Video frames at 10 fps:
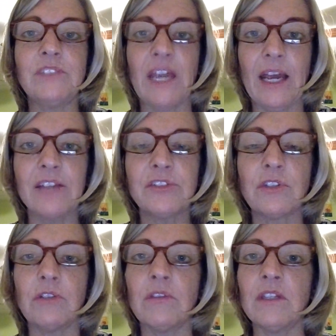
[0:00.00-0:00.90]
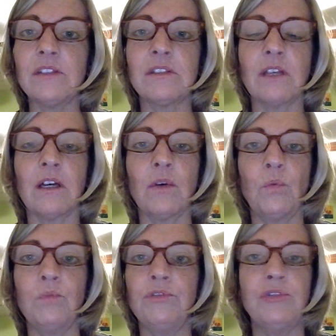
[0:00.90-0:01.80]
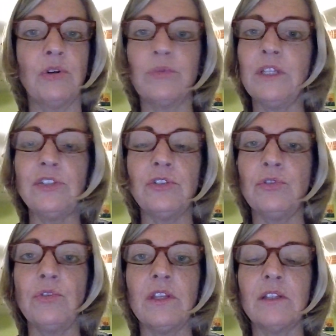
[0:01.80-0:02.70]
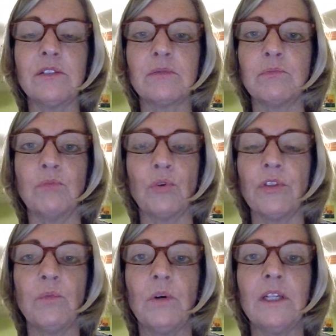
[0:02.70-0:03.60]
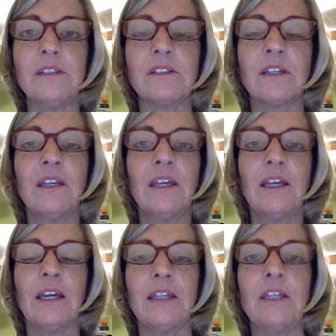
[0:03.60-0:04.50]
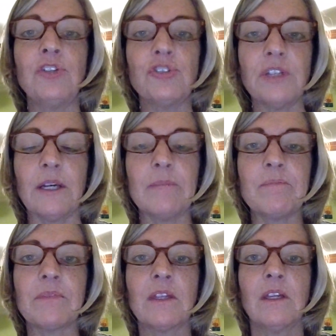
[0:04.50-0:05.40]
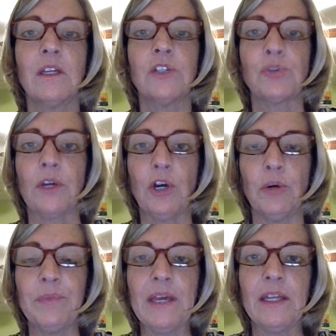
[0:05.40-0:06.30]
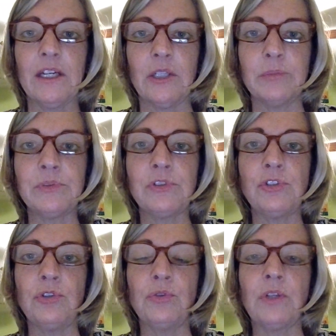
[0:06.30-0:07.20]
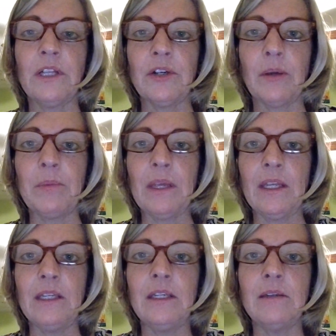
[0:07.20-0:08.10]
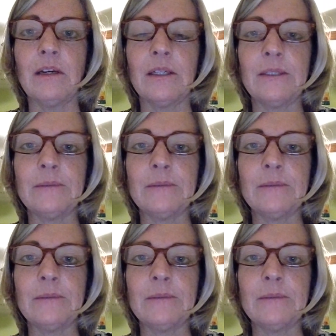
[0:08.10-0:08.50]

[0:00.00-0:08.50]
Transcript: task. You don't need to do this more than once, and then you're done. So I hope that helps to clear up any